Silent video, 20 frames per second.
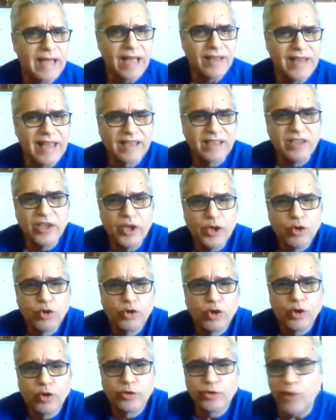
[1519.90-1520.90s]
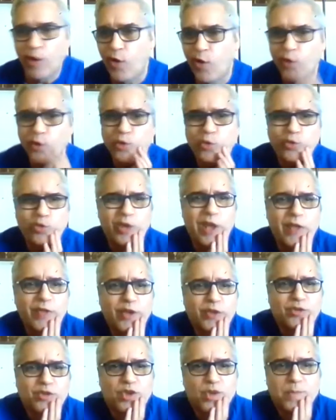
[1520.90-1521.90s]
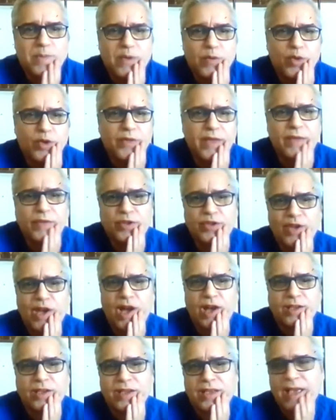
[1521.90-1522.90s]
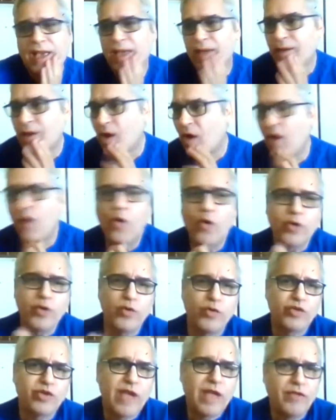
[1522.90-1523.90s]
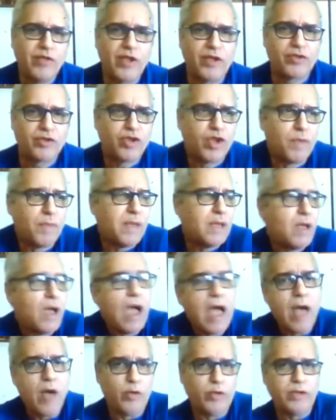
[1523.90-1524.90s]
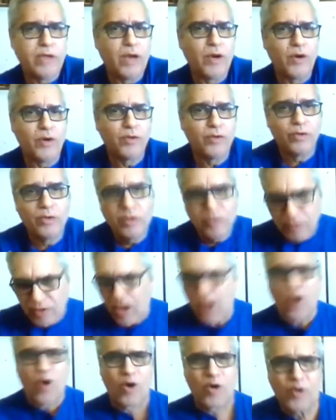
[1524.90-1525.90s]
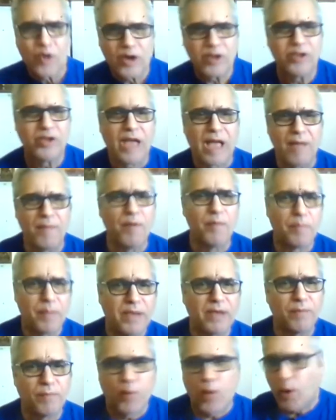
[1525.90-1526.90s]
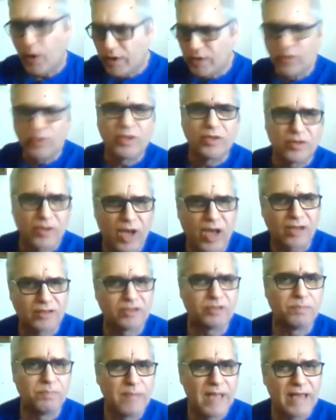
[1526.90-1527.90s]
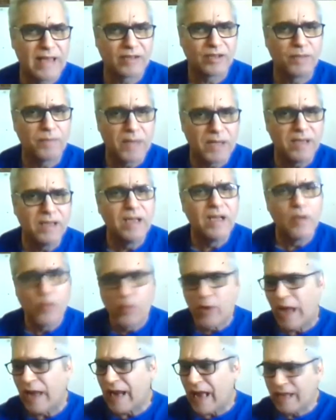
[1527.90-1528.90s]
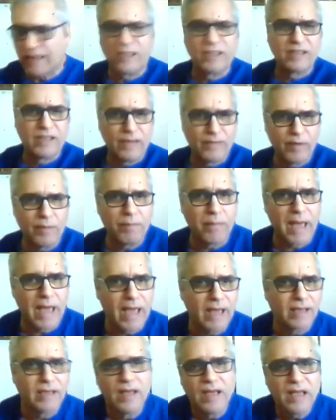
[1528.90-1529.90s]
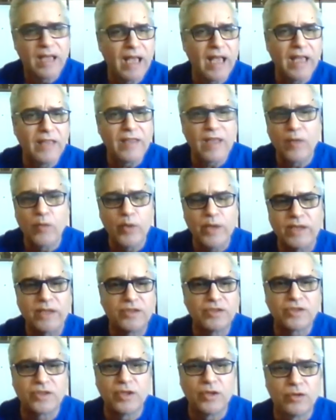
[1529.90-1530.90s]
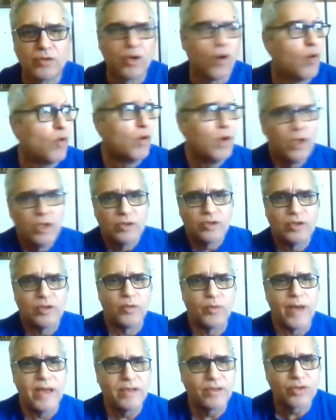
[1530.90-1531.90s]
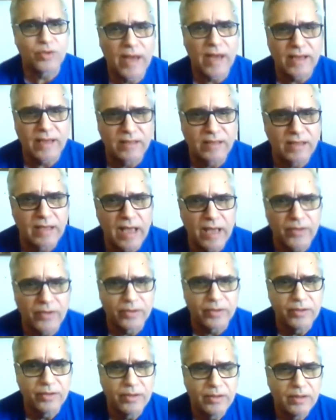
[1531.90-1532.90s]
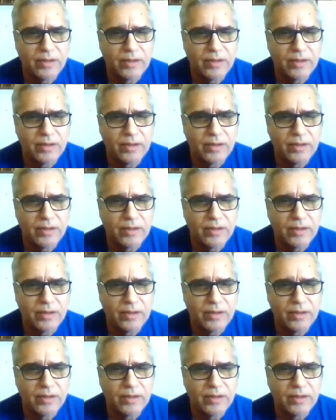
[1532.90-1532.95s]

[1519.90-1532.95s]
Not like little girls. Oh, you said this to me. We'll never talk again. Oh, you said this to me. How dare you? No, I'm a big boy. You could talk smack to me and I could give it back. And then we could still go to the racetrack together.